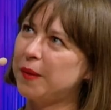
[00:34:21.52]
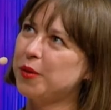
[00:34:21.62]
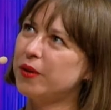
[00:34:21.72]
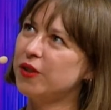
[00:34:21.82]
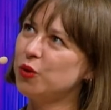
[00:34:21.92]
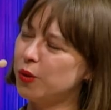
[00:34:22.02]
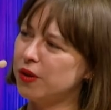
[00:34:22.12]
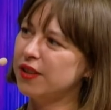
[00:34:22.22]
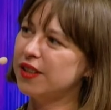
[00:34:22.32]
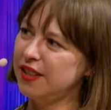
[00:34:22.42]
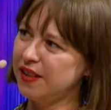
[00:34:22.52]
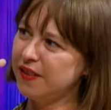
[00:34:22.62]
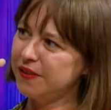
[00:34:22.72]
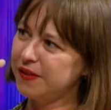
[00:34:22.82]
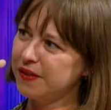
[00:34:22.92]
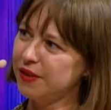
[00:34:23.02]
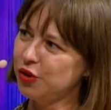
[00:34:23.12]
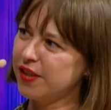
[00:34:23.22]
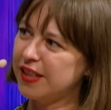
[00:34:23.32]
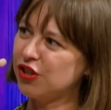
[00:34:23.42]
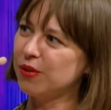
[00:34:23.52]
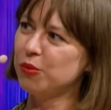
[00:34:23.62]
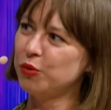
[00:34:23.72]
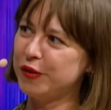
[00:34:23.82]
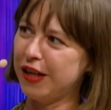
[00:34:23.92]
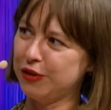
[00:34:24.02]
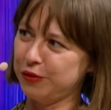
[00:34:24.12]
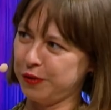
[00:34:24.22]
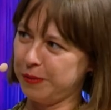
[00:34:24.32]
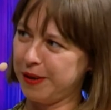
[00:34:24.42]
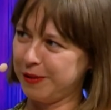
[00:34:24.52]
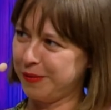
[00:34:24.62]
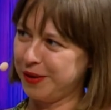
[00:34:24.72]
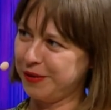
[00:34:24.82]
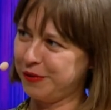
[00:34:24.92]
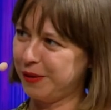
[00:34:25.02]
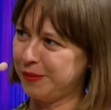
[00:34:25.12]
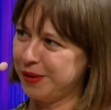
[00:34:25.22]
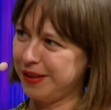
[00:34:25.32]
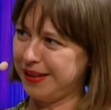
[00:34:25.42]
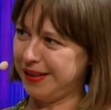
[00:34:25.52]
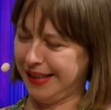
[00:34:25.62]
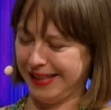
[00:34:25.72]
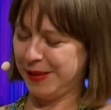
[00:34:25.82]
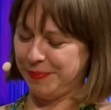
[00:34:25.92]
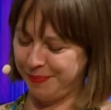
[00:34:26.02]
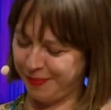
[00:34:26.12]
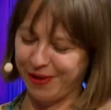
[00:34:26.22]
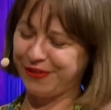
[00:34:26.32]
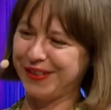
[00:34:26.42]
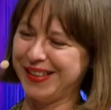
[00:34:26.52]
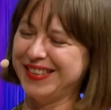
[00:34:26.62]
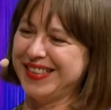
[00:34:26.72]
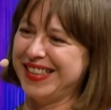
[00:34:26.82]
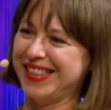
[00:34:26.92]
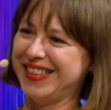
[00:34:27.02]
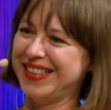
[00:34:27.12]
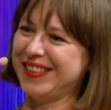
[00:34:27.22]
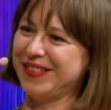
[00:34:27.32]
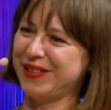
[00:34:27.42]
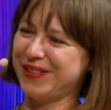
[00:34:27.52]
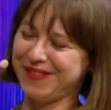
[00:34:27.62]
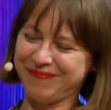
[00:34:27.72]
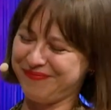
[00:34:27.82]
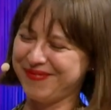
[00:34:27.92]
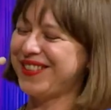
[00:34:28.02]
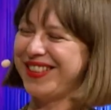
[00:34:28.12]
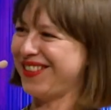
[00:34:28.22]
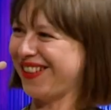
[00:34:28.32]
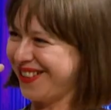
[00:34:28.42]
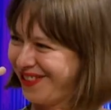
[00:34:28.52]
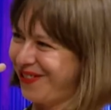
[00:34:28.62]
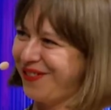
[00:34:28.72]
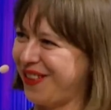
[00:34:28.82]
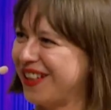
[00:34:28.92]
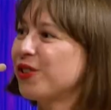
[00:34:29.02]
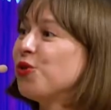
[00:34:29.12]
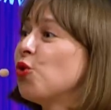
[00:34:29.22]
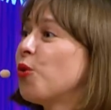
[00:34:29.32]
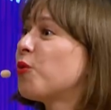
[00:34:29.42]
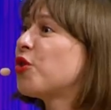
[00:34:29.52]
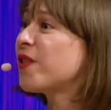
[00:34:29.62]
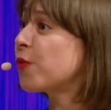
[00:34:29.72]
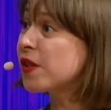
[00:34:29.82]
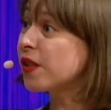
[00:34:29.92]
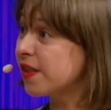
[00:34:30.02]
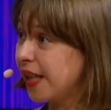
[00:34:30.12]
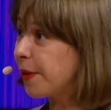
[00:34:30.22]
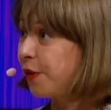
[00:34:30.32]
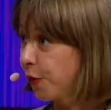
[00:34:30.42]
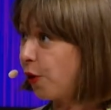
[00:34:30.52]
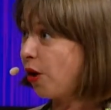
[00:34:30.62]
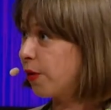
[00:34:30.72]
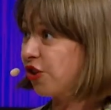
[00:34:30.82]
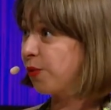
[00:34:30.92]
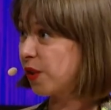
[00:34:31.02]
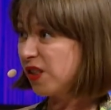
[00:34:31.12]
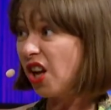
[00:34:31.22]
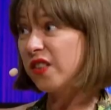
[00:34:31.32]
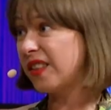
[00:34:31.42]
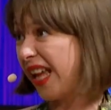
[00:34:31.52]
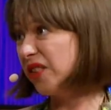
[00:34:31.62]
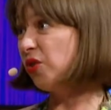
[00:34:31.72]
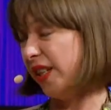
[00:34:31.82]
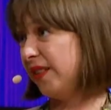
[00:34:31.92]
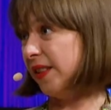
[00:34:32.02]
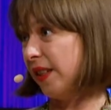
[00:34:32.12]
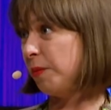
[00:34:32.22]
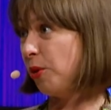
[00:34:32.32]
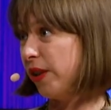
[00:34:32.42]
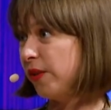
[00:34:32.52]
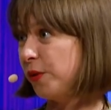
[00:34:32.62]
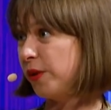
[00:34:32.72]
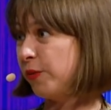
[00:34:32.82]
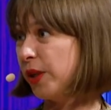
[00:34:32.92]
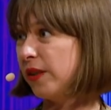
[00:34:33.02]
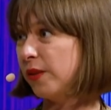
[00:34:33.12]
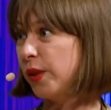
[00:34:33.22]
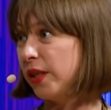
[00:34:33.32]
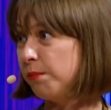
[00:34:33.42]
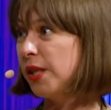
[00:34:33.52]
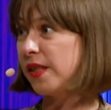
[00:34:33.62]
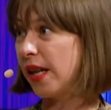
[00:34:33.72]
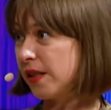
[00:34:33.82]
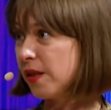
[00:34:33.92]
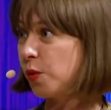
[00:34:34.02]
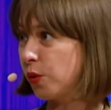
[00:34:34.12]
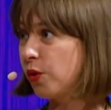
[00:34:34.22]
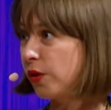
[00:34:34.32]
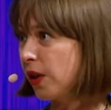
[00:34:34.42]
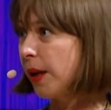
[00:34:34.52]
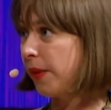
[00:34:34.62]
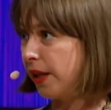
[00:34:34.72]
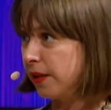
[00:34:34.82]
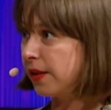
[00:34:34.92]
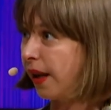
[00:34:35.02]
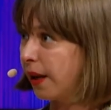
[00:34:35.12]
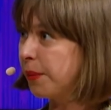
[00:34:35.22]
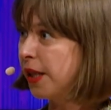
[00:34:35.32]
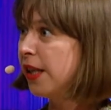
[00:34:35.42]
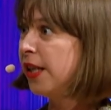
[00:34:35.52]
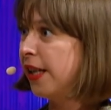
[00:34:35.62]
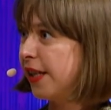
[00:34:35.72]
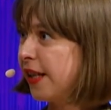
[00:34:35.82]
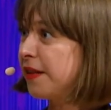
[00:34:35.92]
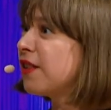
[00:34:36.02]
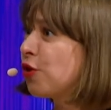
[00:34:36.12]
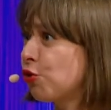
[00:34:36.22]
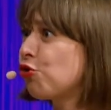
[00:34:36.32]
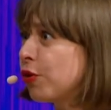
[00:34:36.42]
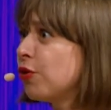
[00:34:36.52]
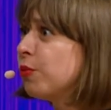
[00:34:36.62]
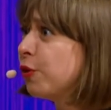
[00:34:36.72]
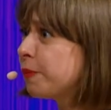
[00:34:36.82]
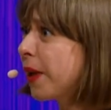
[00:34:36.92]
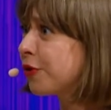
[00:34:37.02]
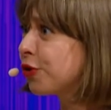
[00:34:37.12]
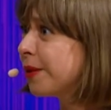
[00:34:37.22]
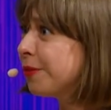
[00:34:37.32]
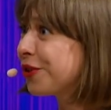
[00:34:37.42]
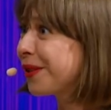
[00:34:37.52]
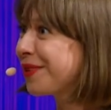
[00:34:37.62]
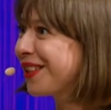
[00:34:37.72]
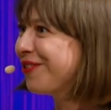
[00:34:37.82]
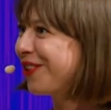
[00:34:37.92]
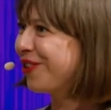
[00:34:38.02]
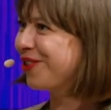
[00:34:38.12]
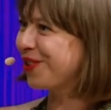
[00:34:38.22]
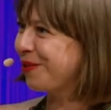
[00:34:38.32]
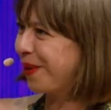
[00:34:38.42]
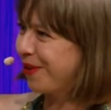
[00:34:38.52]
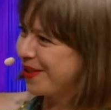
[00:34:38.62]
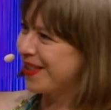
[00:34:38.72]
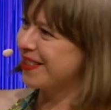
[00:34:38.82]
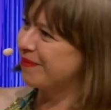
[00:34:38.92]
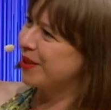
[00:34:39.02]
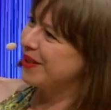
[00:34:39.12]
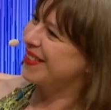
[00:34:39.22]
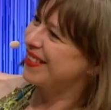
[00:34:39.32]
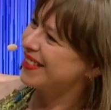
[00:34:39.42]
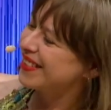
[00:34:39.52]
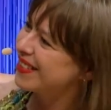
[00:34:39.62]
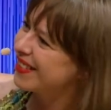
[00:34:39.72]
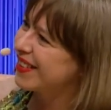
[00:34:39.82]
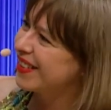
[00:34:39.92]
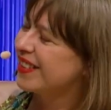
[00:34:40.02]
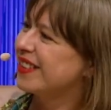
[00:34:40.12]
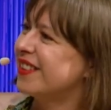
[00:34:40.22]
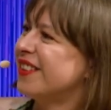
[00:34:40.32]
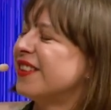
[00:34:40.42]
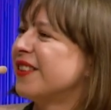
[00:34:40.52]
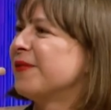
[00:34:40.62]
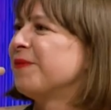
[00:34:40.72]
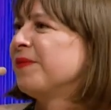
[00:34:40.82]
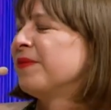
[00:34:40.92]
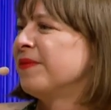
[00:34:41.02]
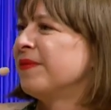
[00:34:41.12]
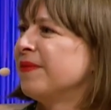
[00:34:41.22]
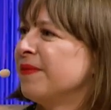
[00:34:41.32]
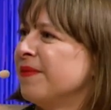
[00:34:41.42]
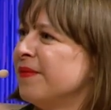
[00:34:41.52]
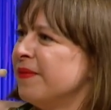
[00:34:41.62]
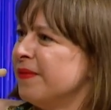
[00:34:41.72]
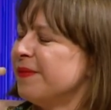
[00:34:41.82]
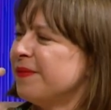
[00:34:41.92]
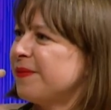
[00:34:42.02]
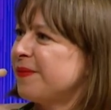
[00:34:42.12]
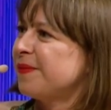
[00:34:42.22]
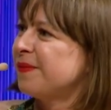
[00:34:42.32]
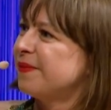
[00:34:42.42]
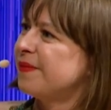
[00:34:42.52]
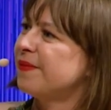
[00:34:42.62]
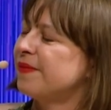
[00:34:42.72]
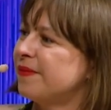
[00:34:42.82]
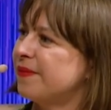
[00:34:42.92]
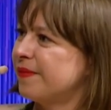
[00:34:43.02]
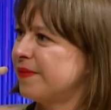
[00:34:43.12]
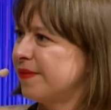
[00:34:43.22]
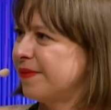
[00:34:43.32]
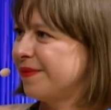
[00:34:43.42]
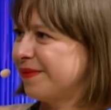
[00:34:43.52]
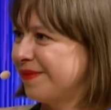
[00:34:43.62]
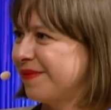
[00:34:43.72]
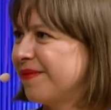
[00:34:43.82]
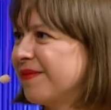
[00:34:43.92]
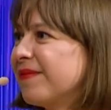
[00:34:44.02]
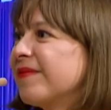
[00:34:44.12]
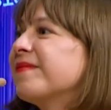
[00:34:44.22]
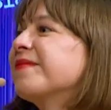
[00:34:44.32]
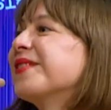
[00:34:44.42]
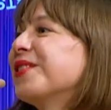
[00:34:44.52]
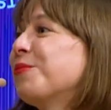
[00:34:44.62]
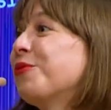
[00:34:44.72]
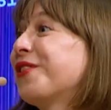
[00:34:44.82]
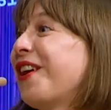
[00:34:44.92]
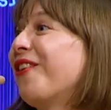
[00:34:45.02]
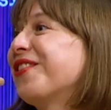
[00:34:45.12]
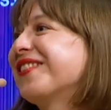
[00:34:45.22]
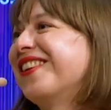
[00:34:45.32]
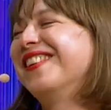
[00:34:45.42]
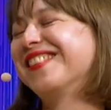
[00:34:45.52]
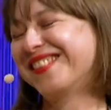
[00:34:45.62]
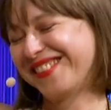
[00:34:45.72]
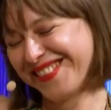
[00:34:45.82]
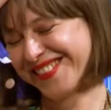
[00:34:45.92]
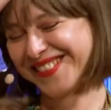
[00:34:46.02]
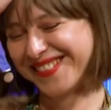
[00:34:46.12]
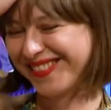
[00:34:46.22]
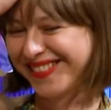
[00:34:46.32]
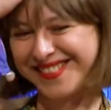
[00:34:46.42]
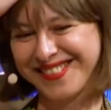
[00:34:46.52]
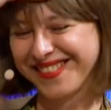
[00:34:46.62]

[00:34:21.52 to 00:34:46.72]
February you were in Kyiv. You just actually moved out of an apartment from your ex-boyfriend and uh, tried to find your new one, which was on the seventh floor, which was not that great at that point for oh. when, when missiles could come anytime. And I think so you moved back to him or something, or to your parents then? But uh, mm, yes, uh, twenty-third of February, he out. helped me to move. He stayed in